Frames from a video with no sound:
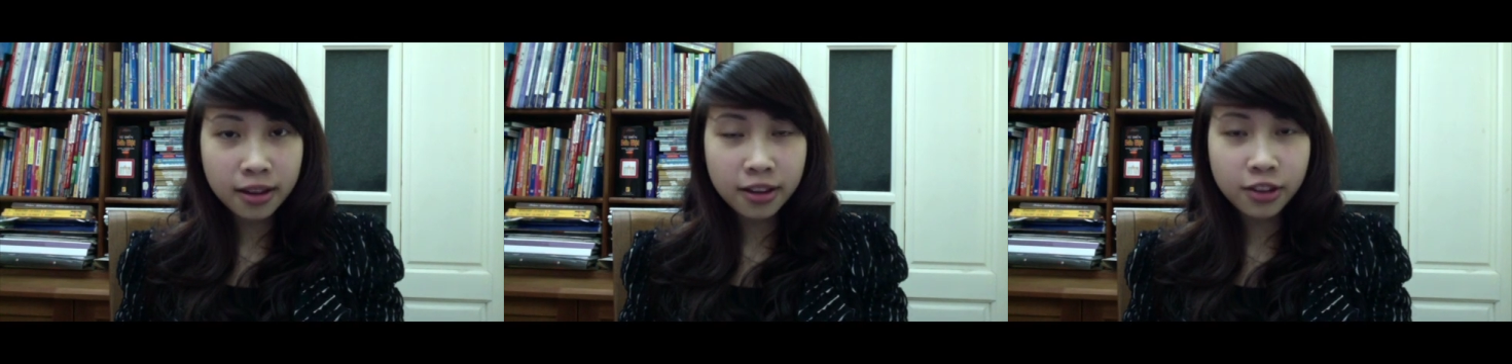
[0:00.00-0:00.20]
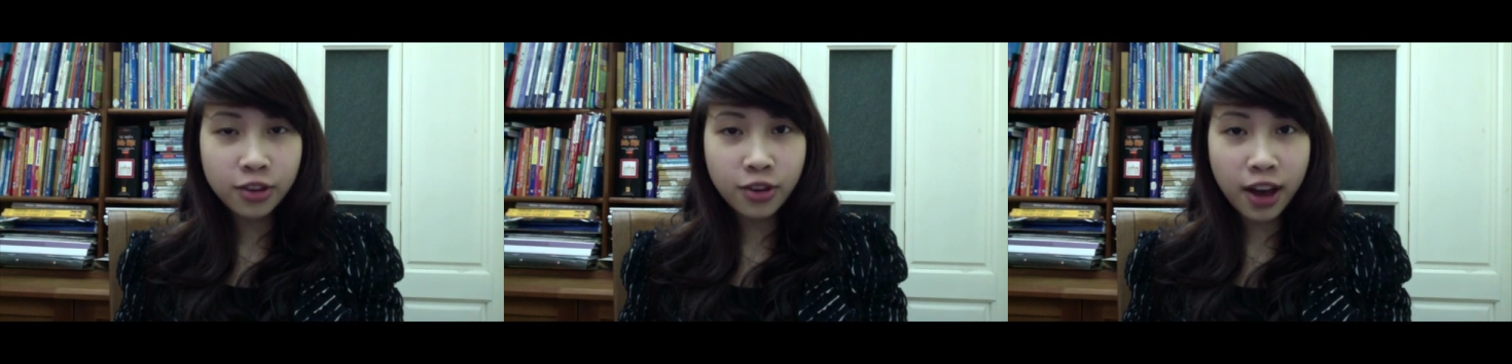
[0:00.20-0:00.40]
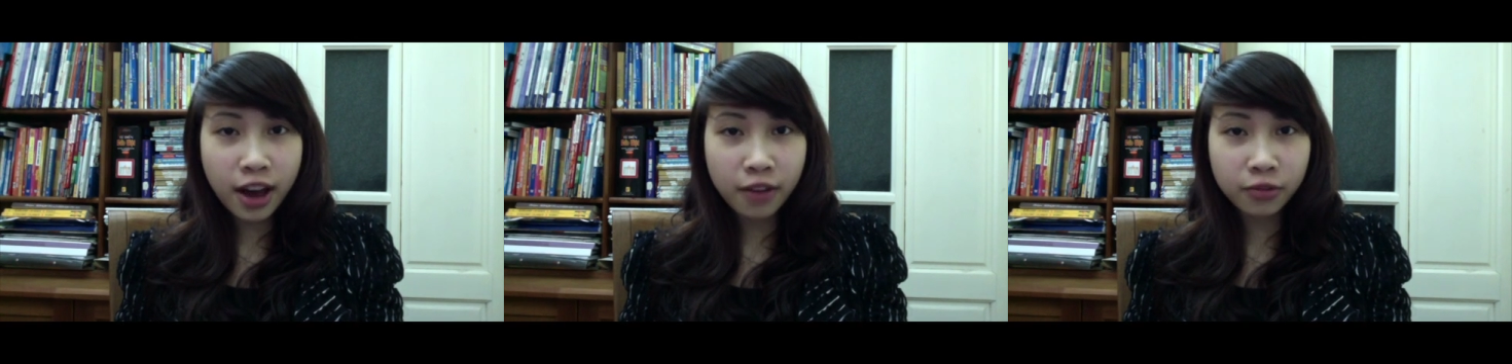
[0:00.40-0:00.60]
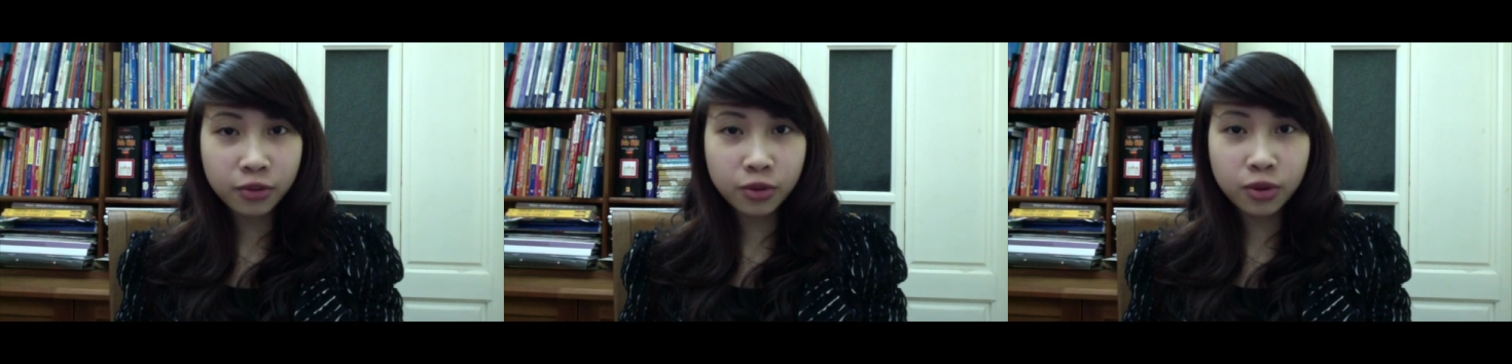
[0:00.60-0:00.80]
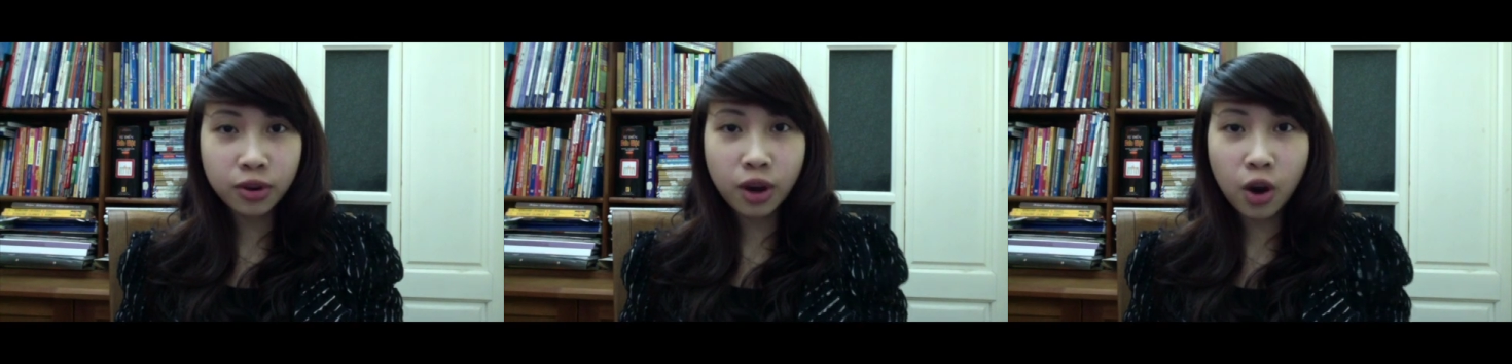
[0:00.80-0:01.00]
you have
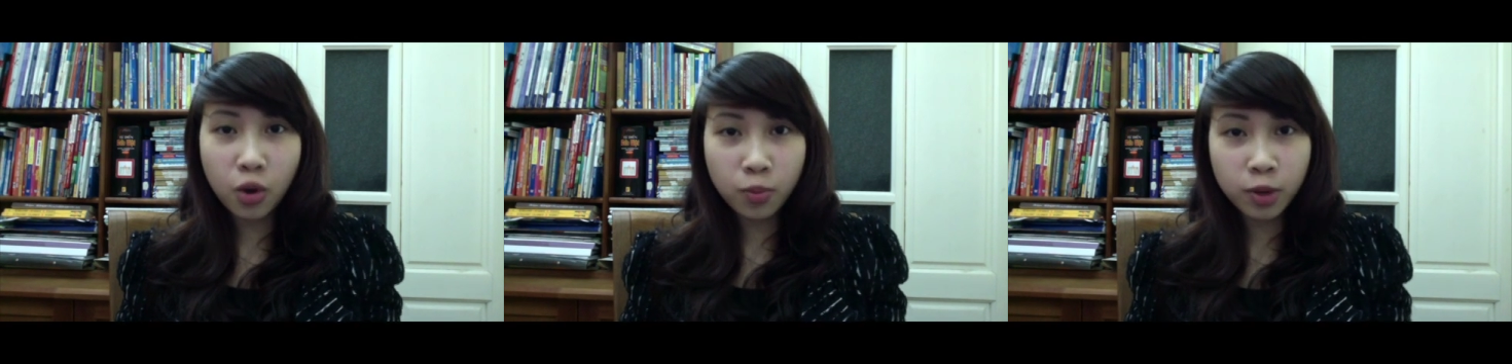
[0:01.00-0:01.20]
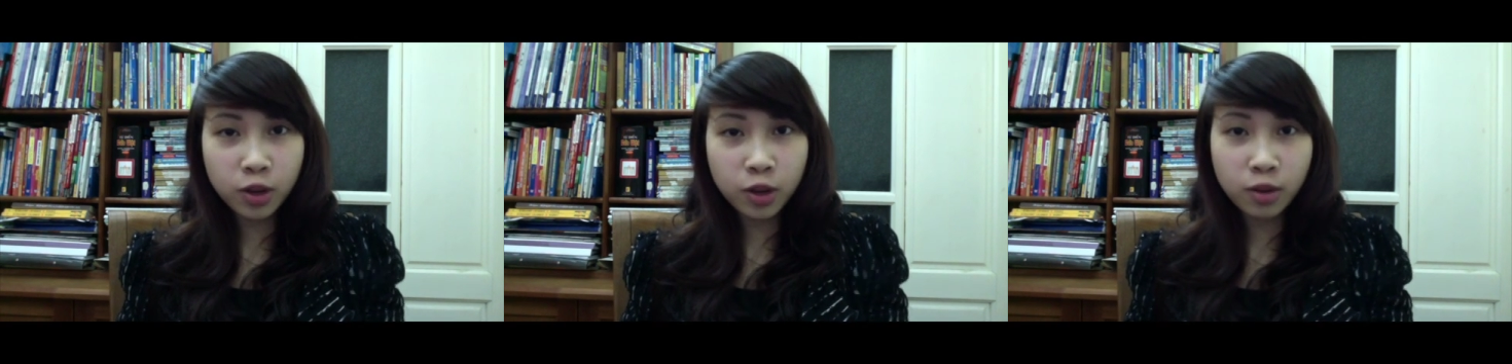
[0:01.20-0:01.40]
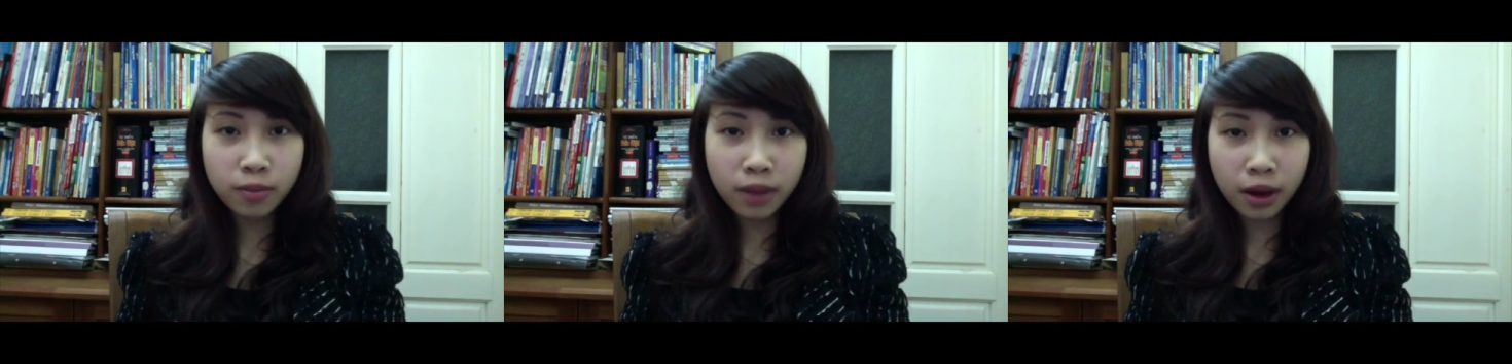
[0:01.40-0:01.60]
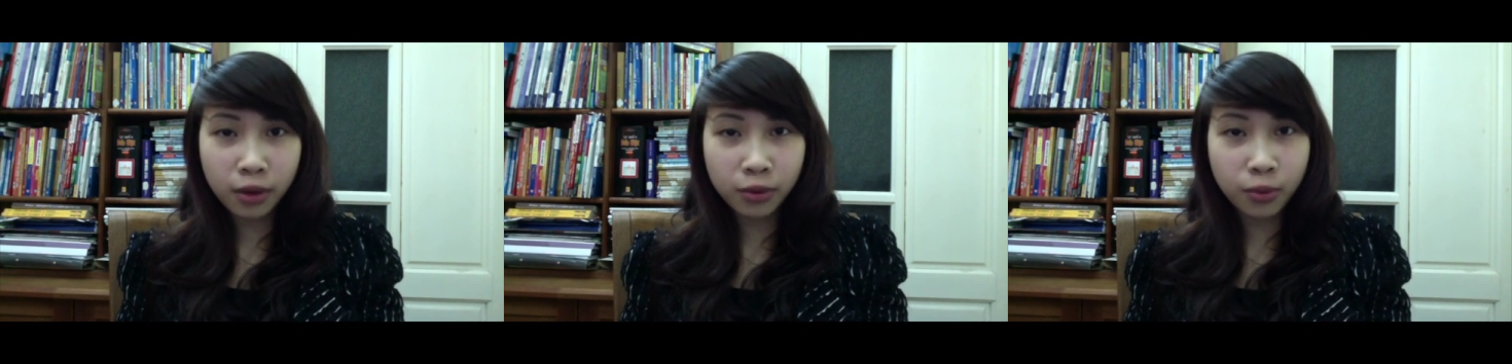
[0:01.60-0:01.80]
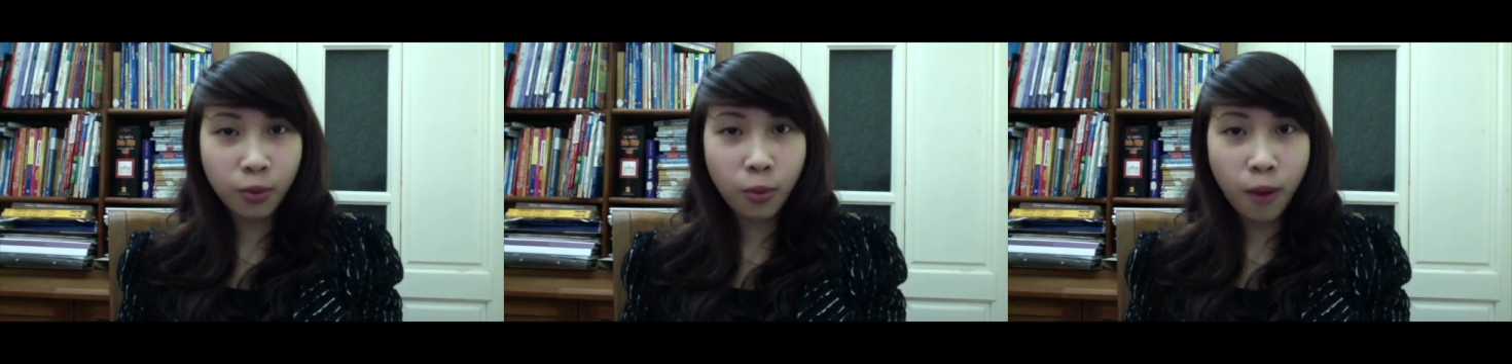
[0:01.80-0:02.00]
to open your
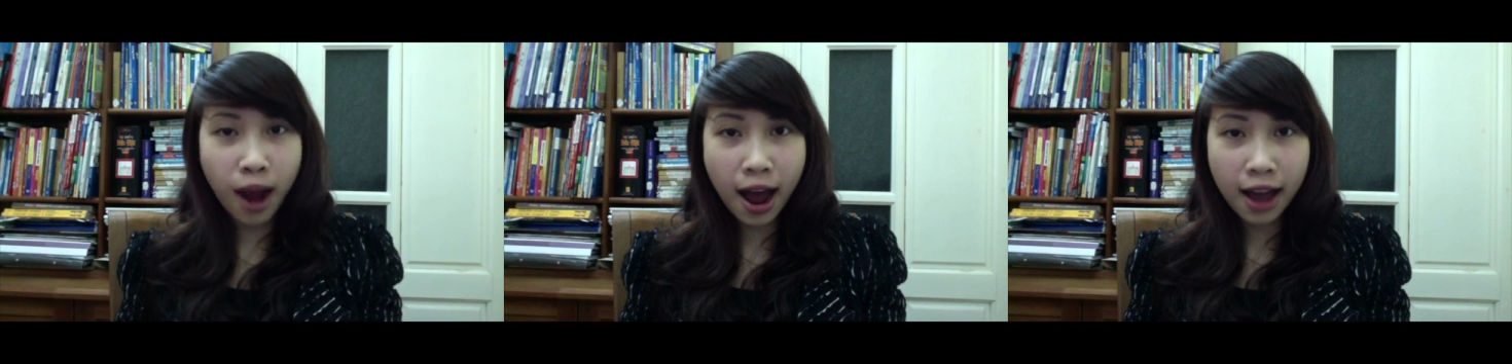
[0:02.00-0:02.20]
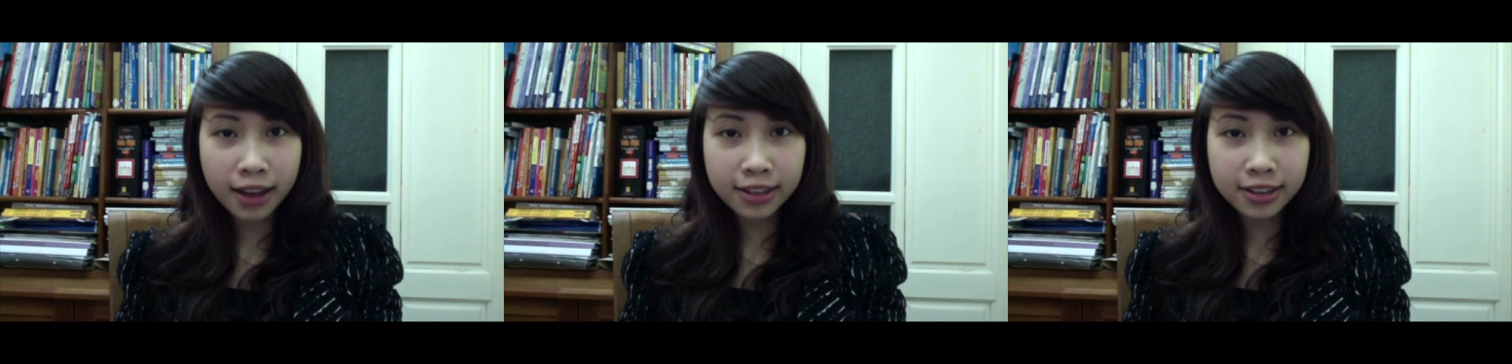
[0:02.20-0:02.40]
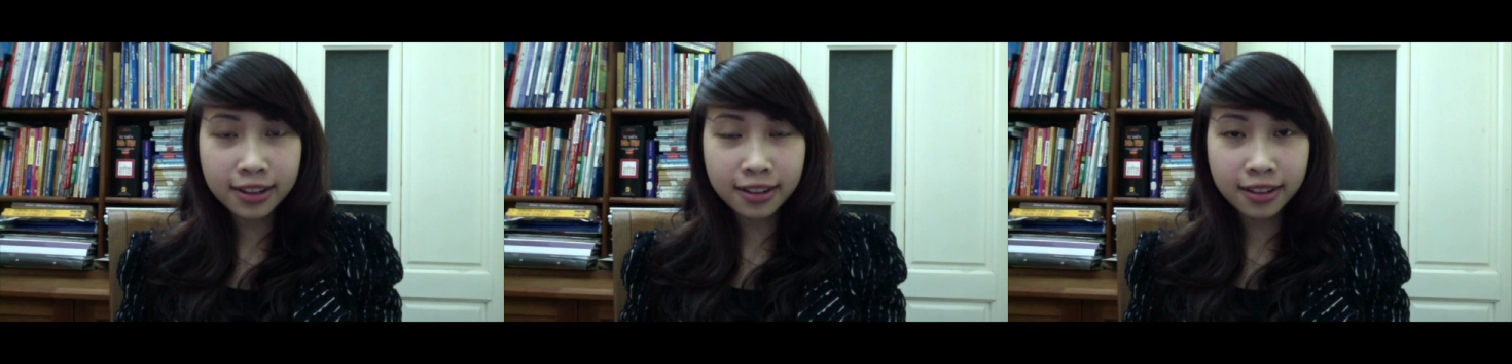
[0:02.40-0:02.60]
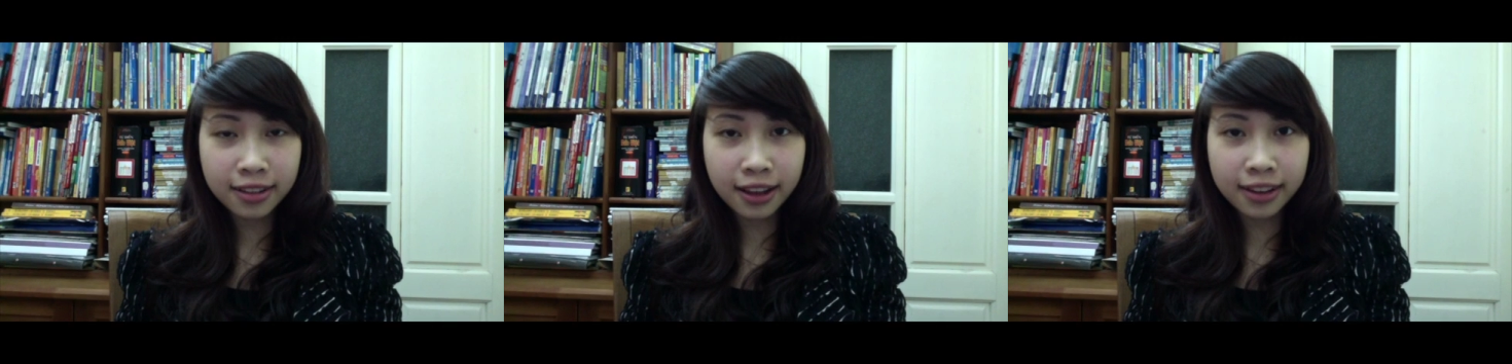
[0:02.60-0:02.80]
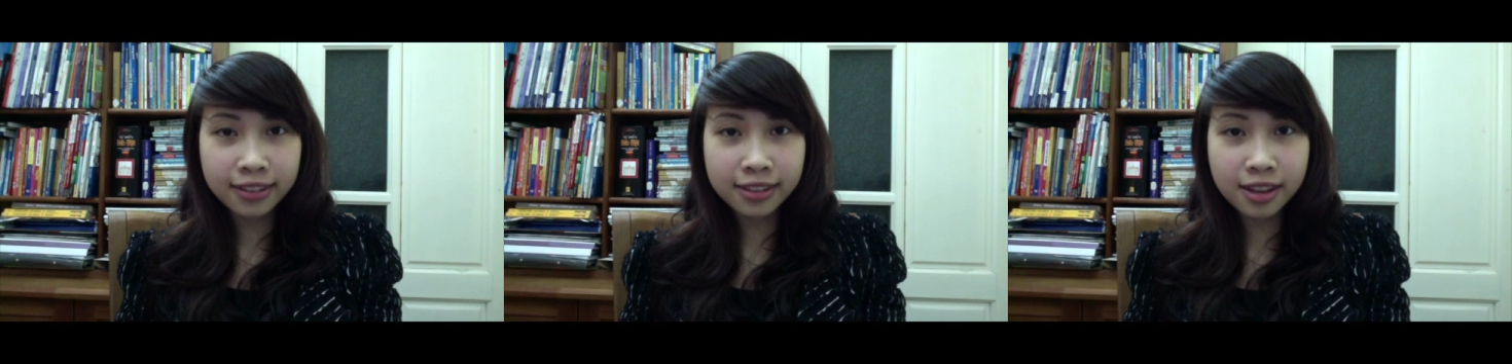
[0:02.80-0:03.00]
mouth wide
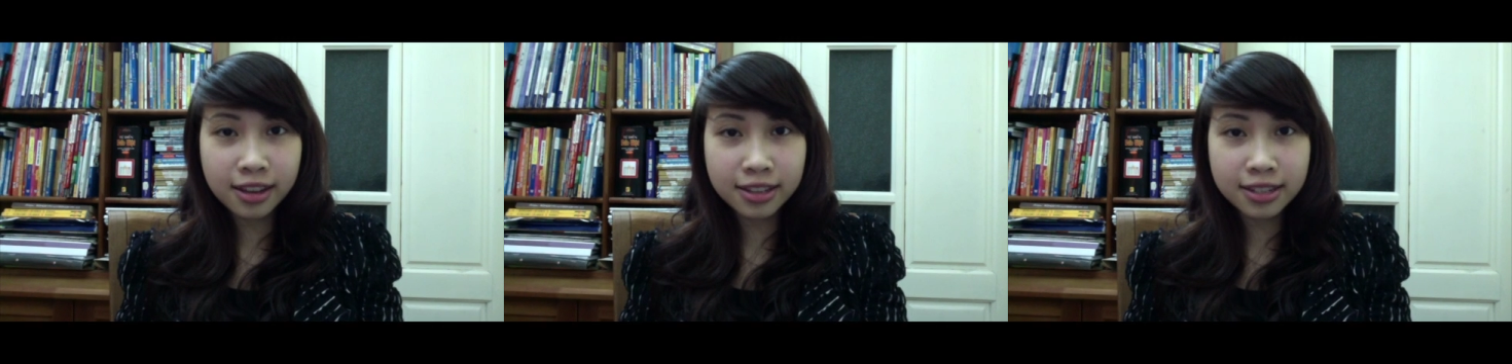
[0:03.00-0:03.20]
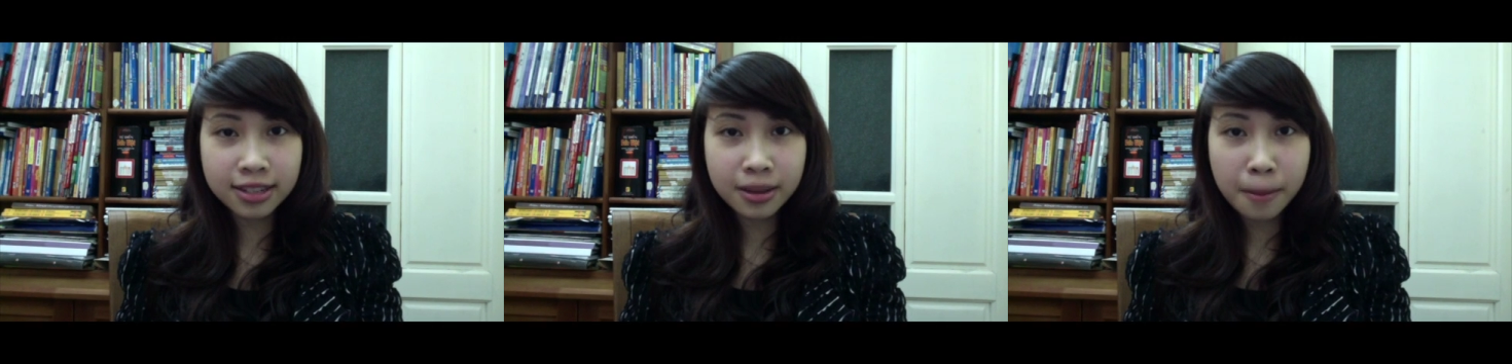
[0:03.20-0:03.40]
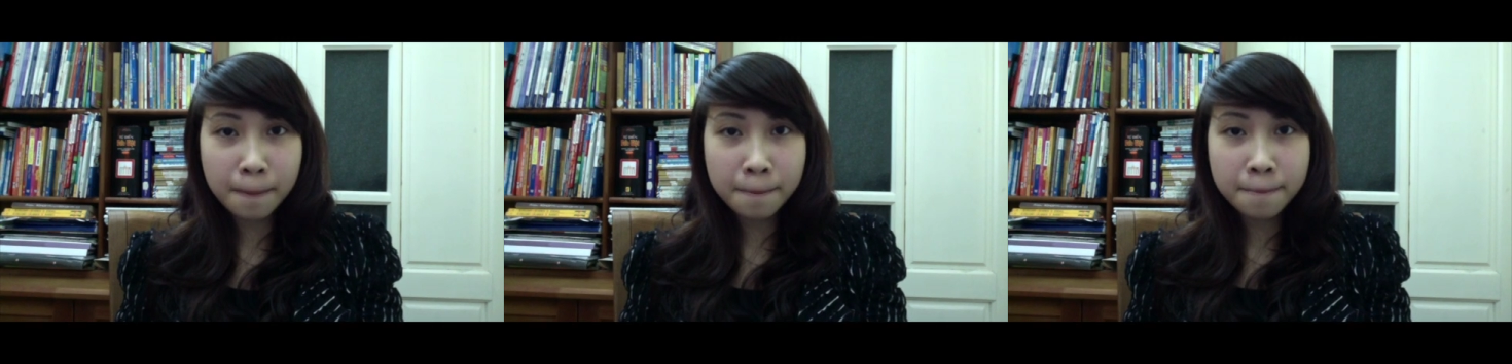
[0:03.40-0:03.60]
like this.